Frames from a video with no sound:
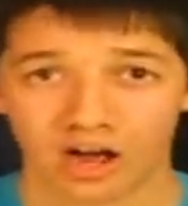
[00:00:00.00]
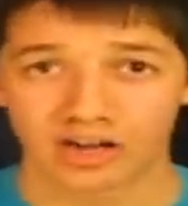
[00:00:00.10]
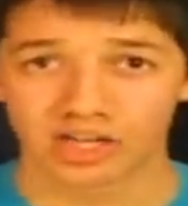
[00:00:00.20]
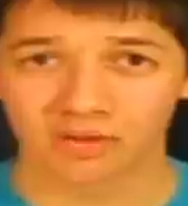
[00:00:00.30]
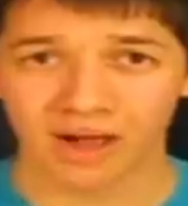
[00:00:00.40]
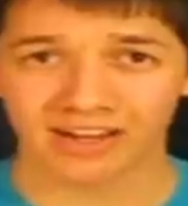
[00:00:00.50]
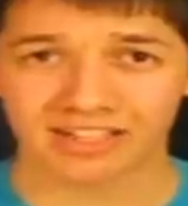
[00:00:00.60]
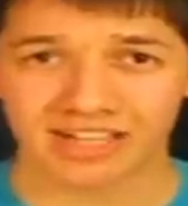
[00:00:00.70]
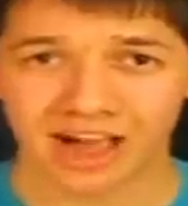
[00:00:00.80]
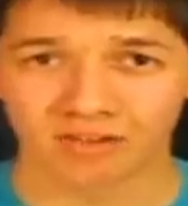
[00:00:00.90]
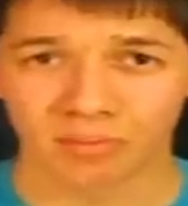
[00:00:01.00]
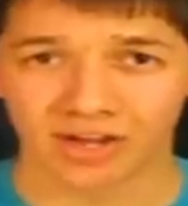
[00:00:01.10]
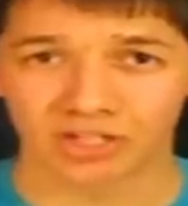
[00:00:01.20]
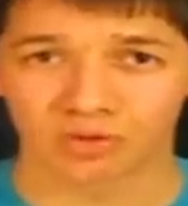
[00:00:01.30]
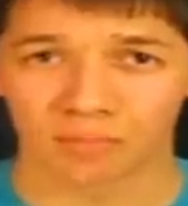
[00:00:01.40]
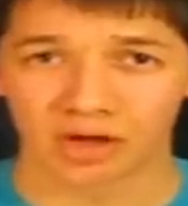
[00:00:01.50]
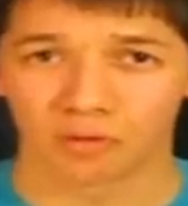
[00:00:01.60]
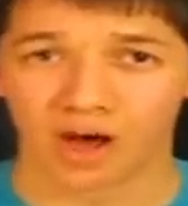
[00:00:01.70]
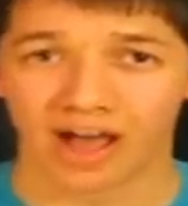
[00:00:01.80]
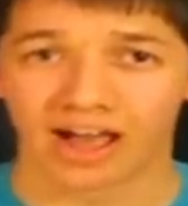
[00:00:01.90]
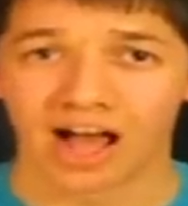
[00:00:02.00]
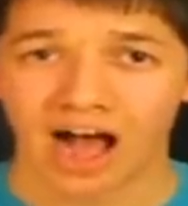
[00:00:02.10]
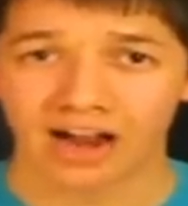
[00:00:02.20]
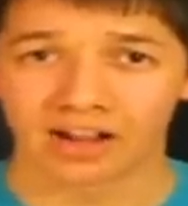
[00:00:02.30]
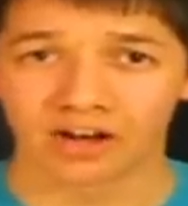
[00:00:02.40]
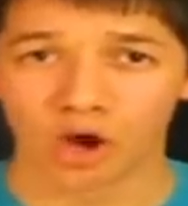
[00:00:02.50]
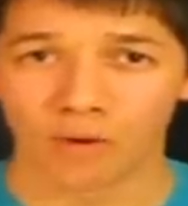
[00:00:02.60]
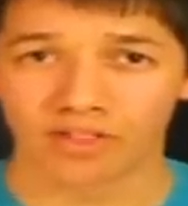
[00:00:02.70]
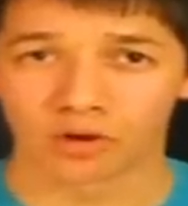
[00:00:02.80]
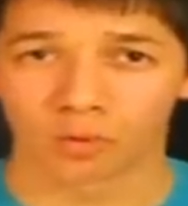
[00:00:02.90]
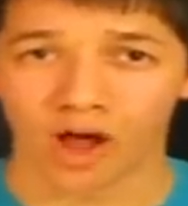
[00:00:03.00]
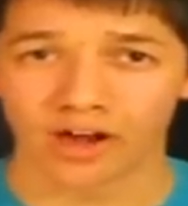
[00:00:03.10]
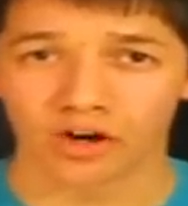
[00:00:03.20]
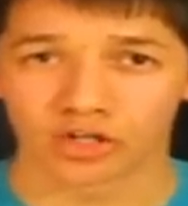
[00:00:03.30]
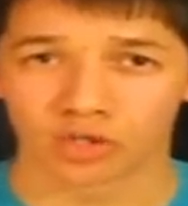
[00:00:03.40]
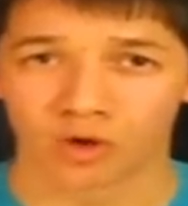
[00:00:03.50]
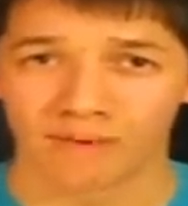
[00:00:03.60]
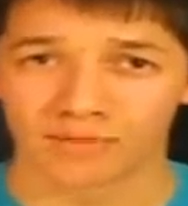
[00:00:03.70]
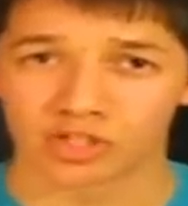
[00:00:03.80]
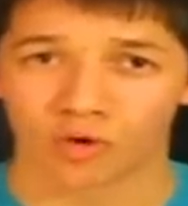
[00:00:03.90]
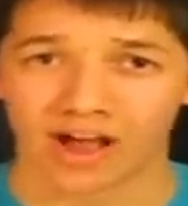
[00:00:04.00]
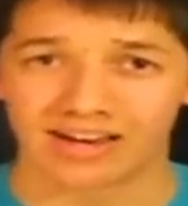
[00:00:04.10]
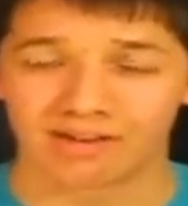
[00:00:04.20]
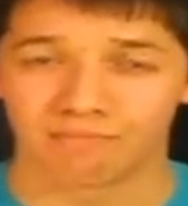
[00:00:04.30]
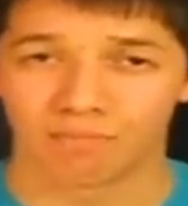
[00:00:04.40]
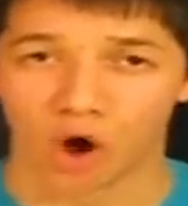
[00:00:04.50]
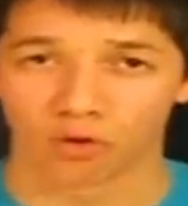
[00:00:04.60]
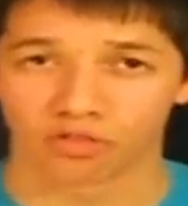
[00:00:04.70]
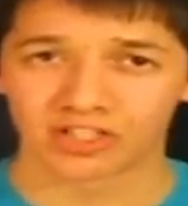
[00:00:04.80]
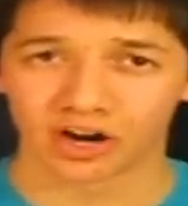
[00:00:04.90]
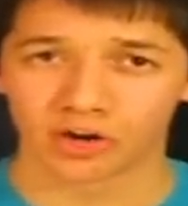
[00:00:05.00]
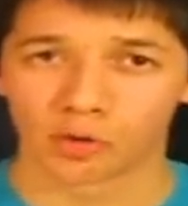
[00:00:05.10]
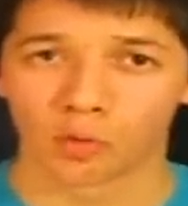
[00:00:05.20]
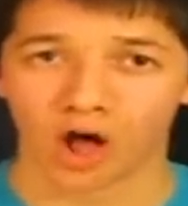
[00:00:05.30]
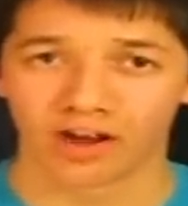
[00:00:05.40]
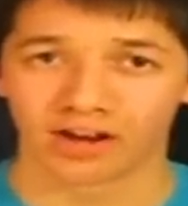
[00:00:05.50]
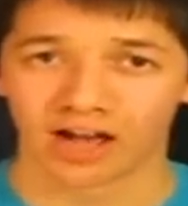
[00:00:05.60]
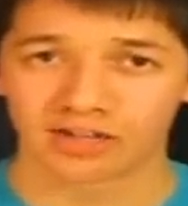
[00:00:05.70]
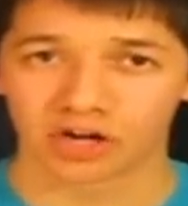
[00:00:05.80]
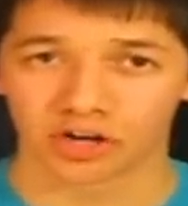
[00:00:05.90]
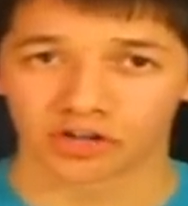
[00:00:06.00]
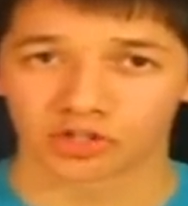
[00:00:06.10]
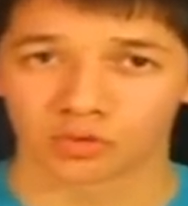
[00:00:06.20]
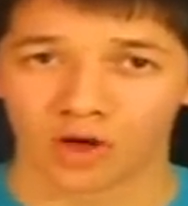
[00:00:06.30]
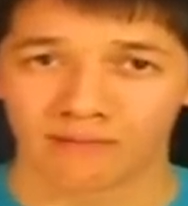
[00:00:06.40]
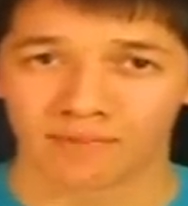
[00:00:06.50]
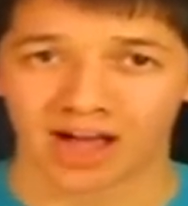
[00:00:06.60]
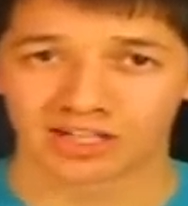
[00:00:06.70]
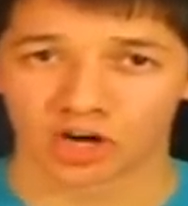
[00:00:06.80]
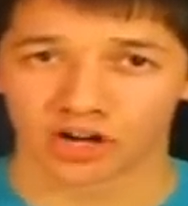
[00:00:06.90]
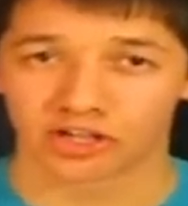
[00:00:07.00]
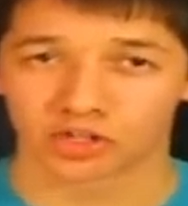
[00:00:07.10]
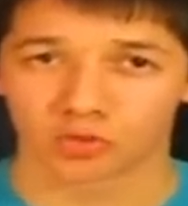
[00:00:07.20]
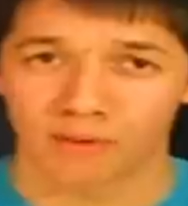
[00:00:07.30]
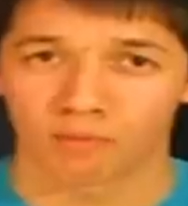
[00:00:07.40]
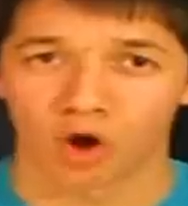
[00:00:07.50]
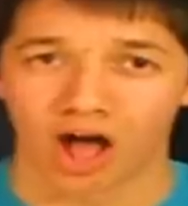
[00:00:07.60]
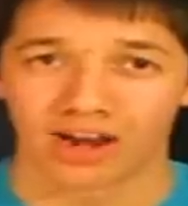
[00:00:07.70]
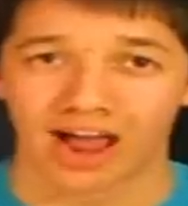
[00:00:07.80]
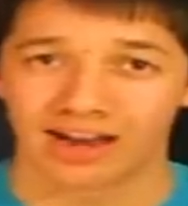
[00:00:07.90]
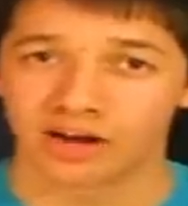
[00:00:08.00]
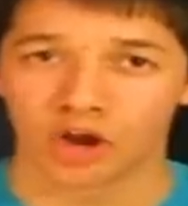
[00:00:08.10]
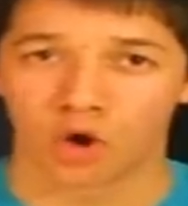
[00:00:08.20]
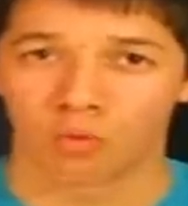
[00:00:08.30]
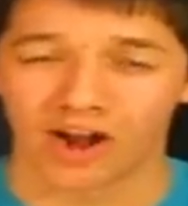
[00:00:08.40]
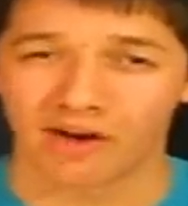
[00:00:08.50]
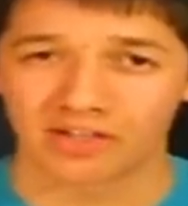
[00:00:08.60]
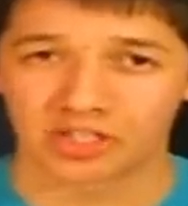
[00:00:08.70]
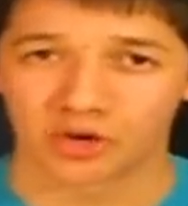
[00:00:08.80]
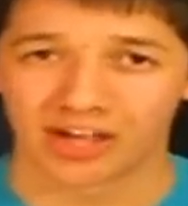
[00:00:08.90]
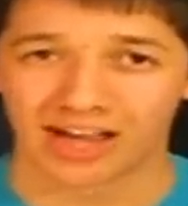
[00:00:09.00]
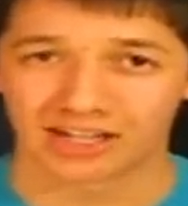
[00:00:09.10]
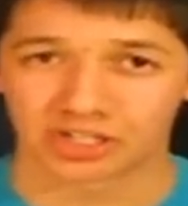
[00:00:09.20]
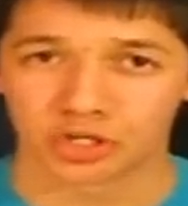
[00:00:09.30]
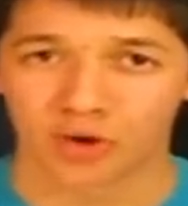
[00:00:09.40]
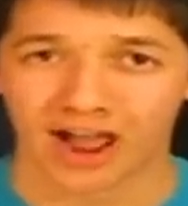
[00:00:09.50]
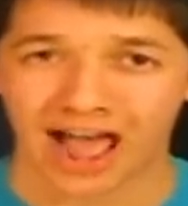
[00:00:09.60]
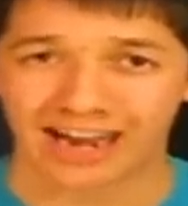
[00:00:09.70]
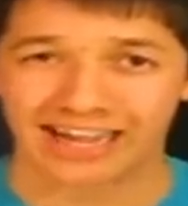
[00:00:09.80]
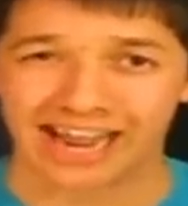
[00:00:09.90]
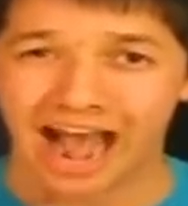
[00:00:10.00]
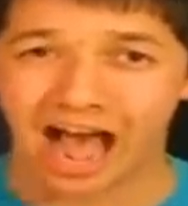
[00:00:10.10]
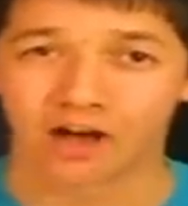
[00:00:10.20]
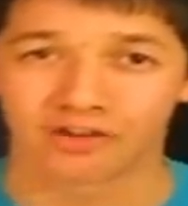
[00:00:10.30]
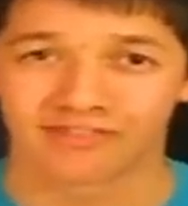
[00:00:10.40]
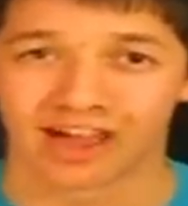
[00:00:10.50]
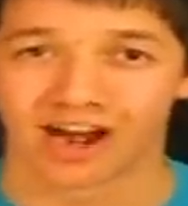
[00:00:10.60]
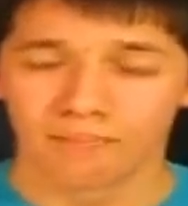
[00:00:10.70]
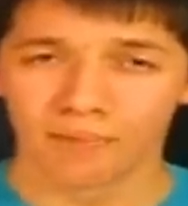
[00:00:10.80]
I turned back to see everybody swimming away. I didn't know whether to run or swim, so I did both. I started to run. I started to swim. I started to swim, run. I didn't know what I was doing. I just knew I had to get out of there.